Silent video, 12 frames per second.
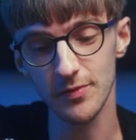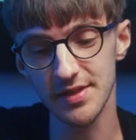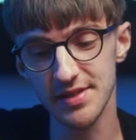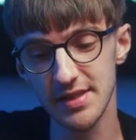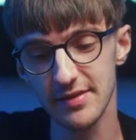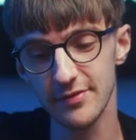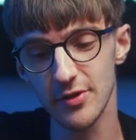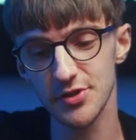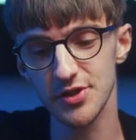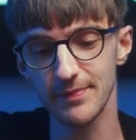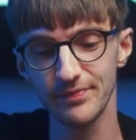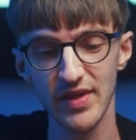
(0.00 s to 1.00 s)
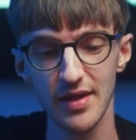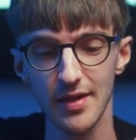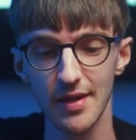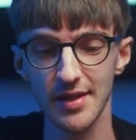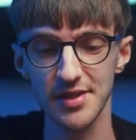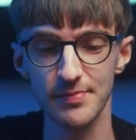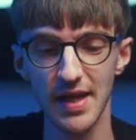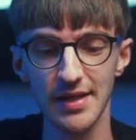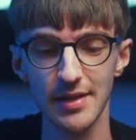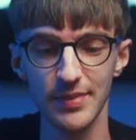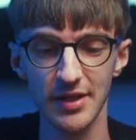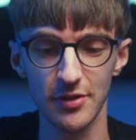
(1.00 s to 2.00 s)
the D version. That's
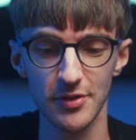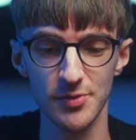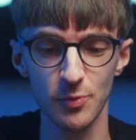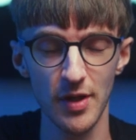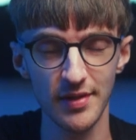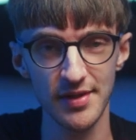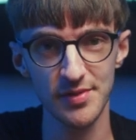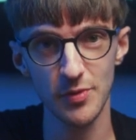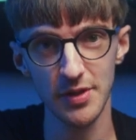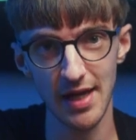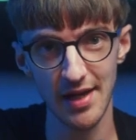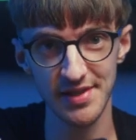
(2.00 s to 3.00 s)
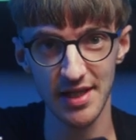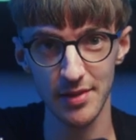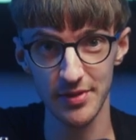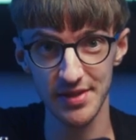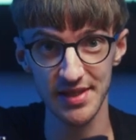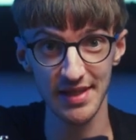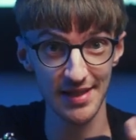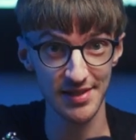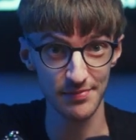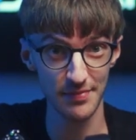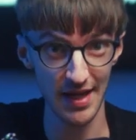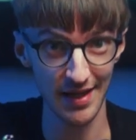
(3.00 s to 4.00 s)
mainly because, one, there's more glass elements in it
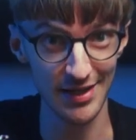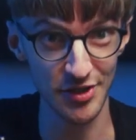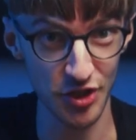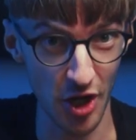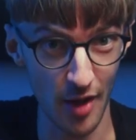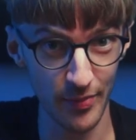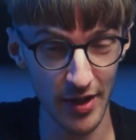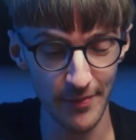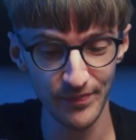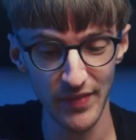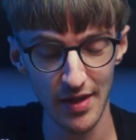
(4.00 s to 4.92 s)
to make it sharper.